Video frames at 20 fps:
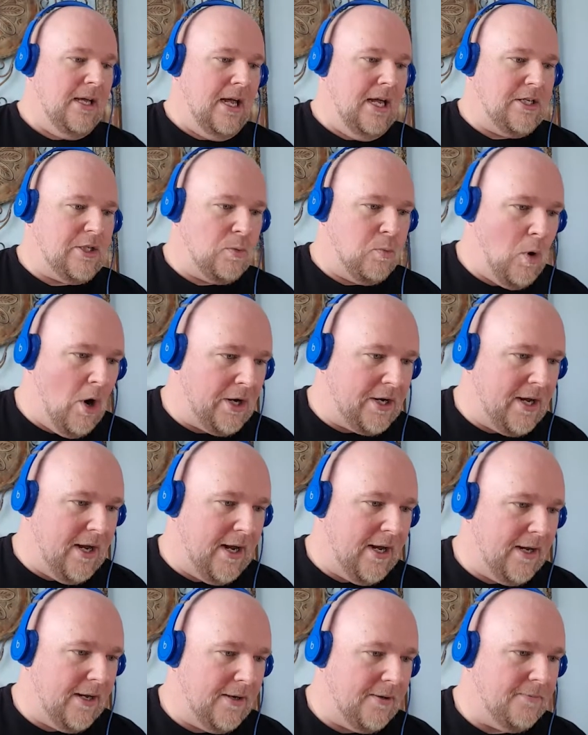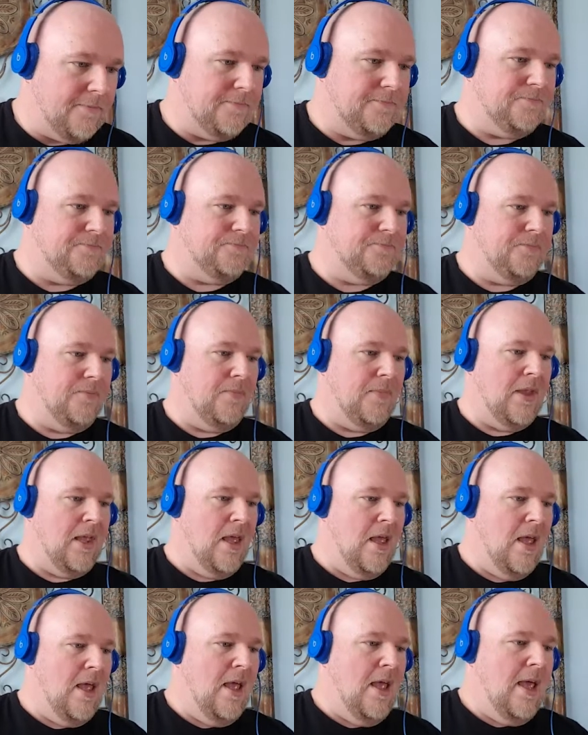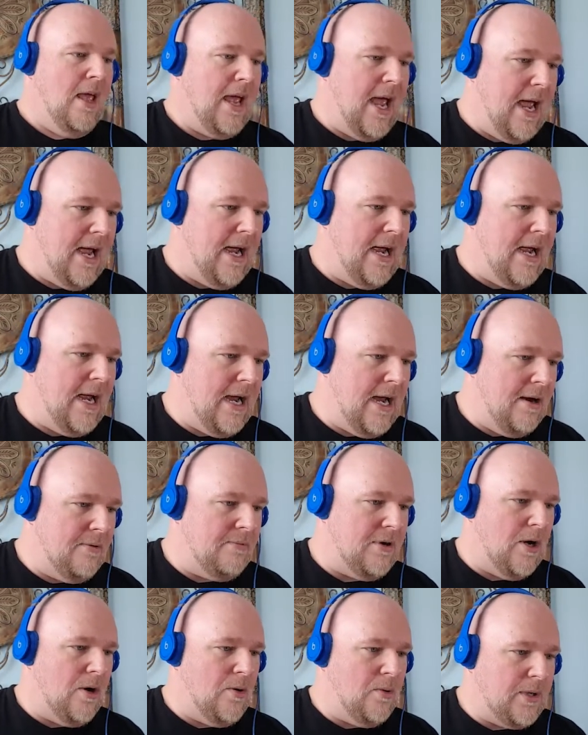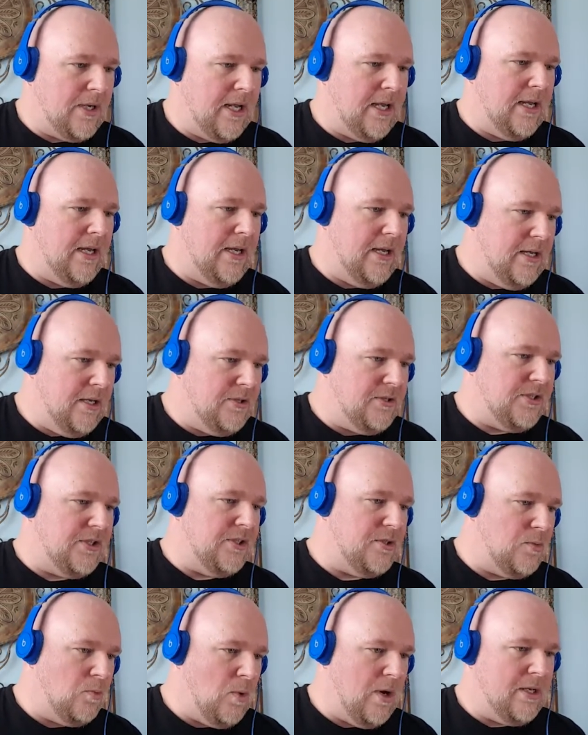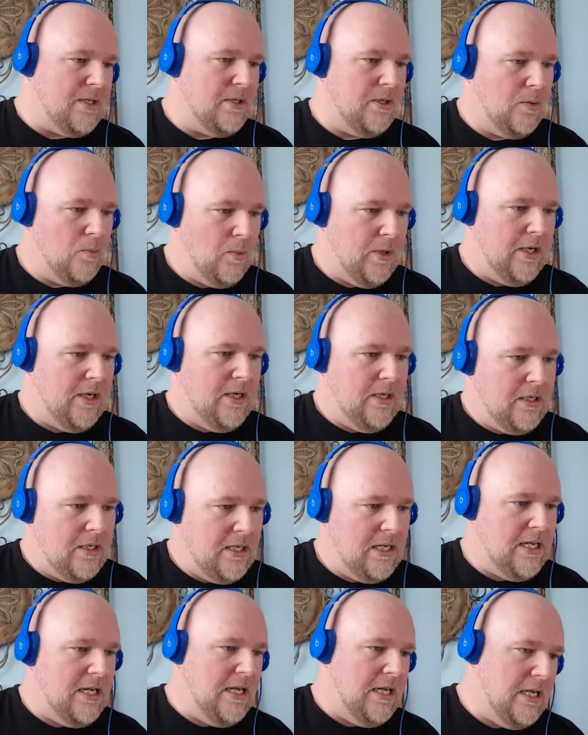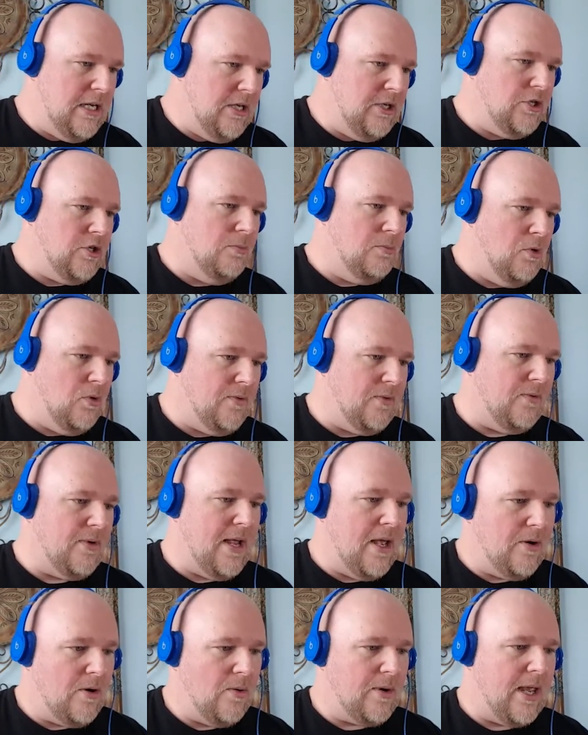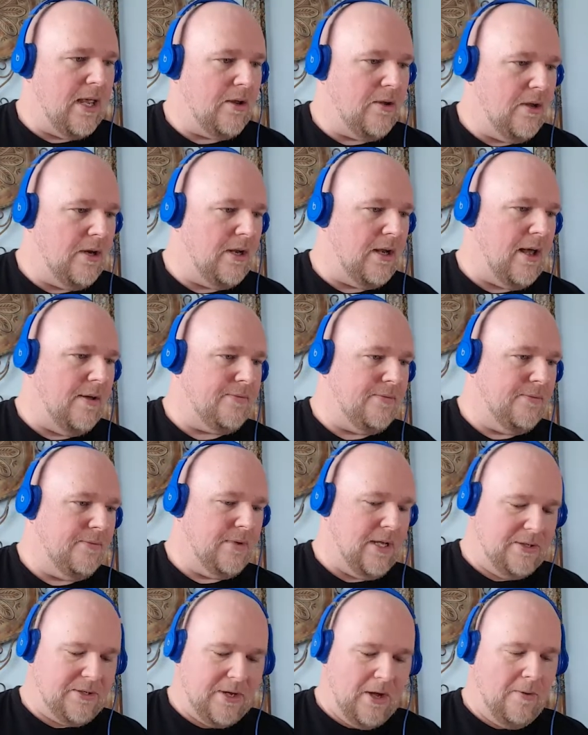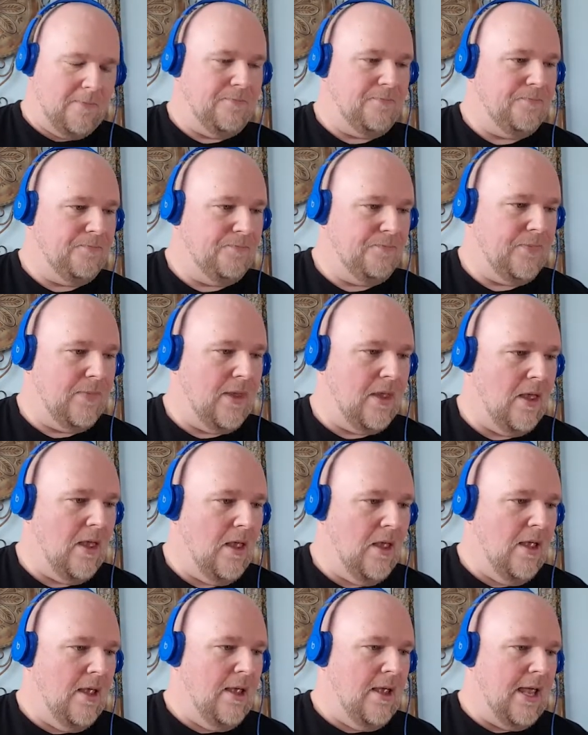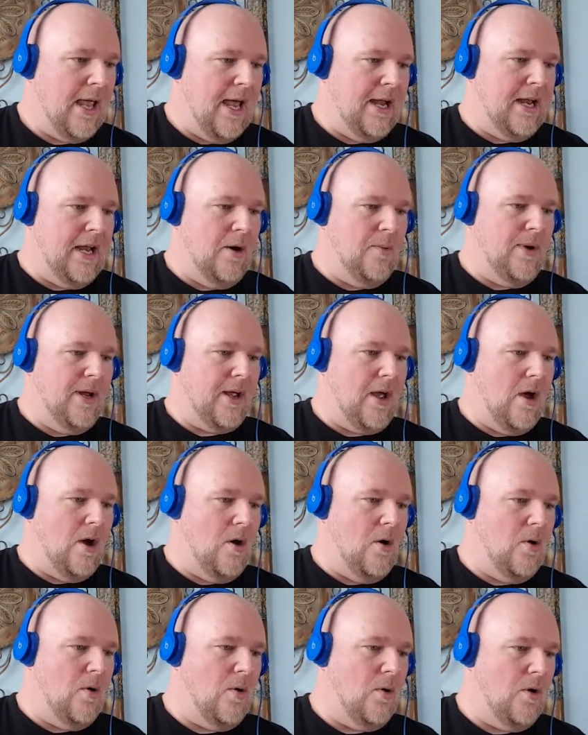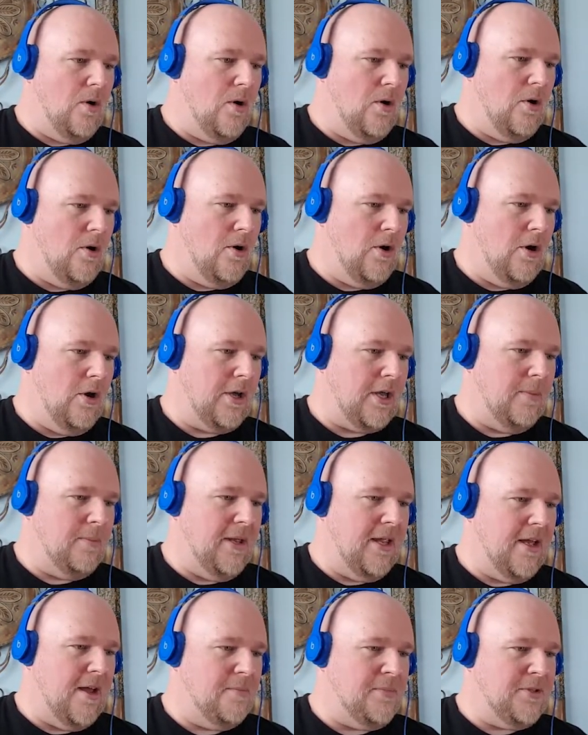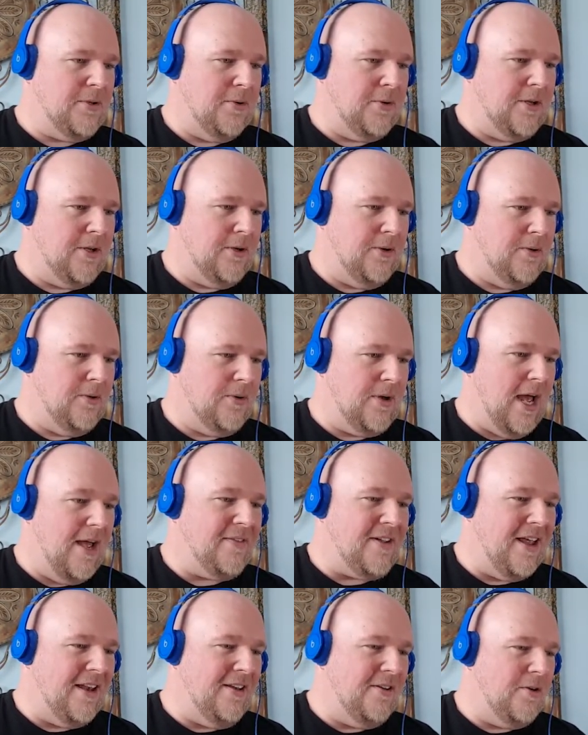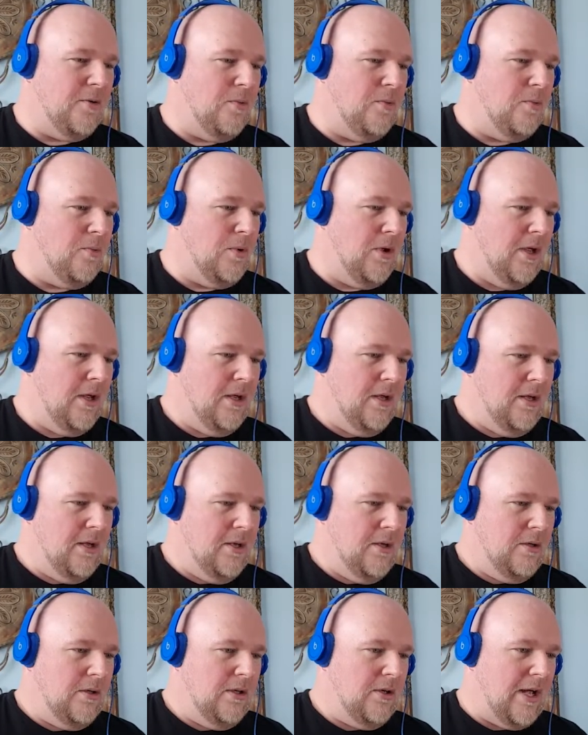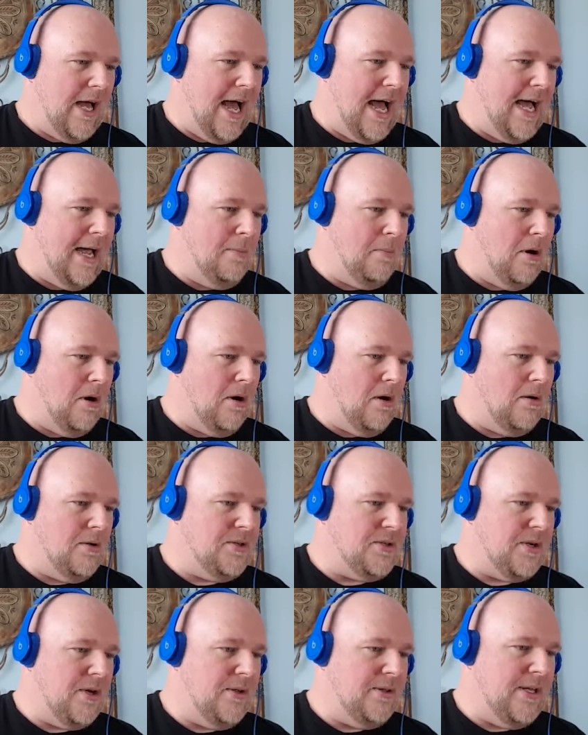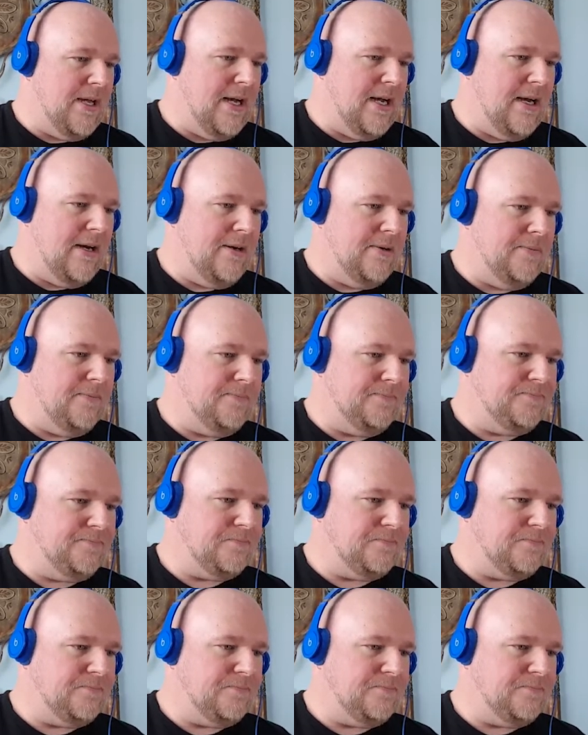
It's working. Arrow keys is what we need to move around. Okay, good enough. Let's go. And here we go. Oh, look at me. I'm so cute. I've got little eyeballs on there.